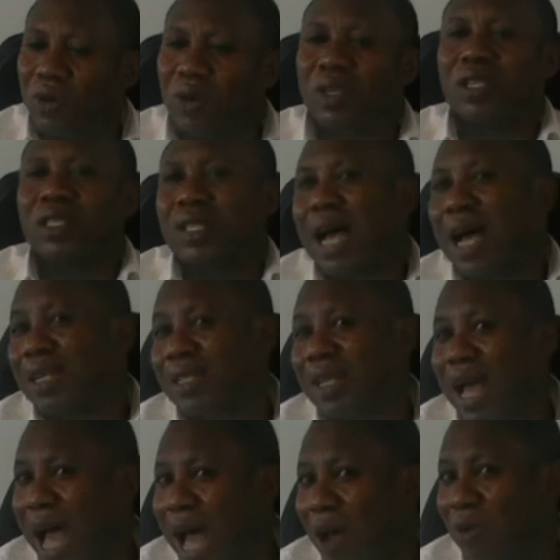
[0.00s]
turn his heart
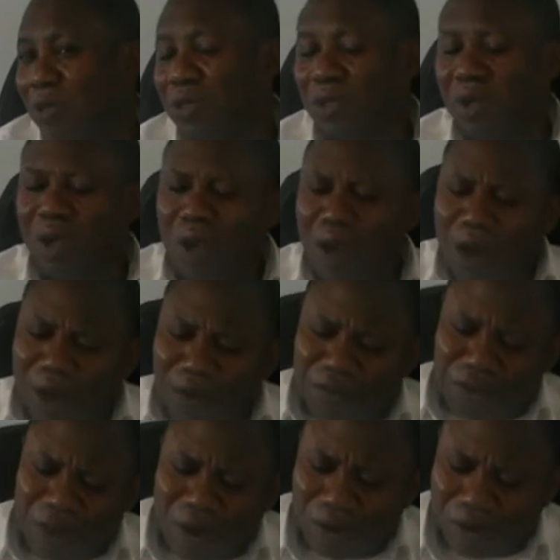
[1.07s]
out
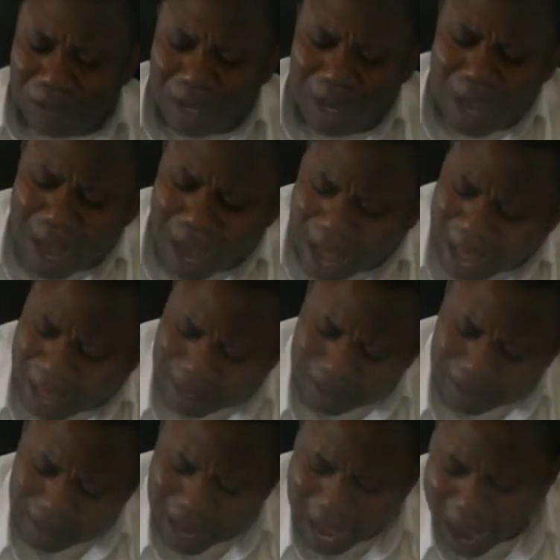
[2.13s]
of God.
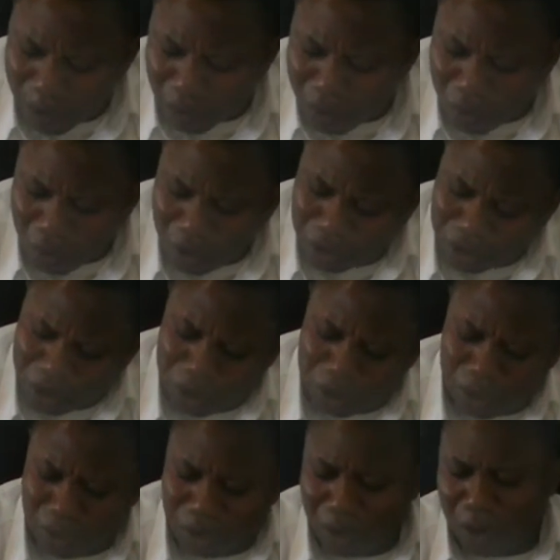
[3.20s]
And I will want you
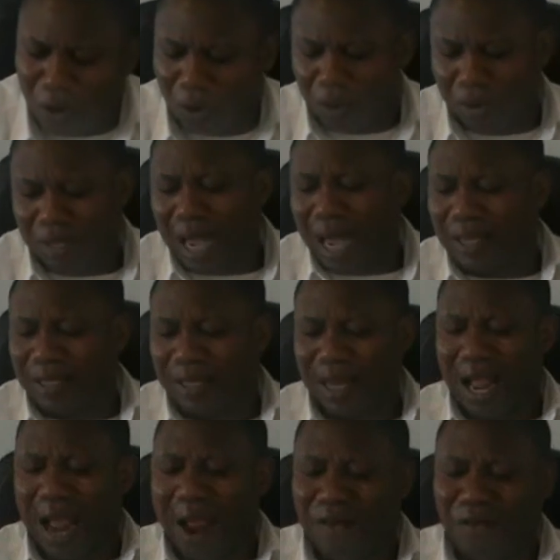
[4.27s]
to know that
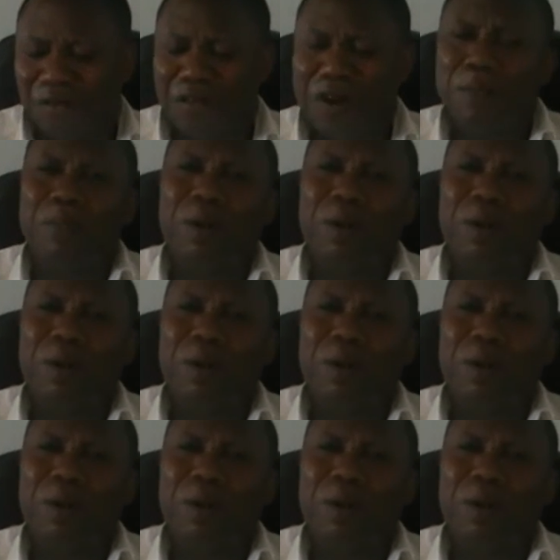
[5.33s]
every